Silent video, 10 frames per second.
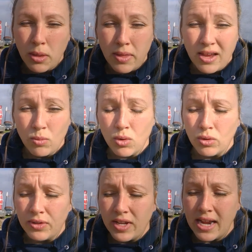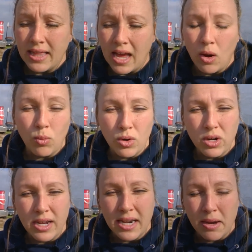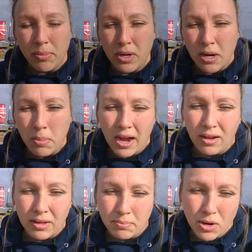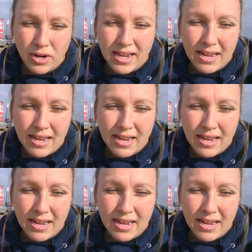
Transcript: they will take that wood and put it in a pile and burn it.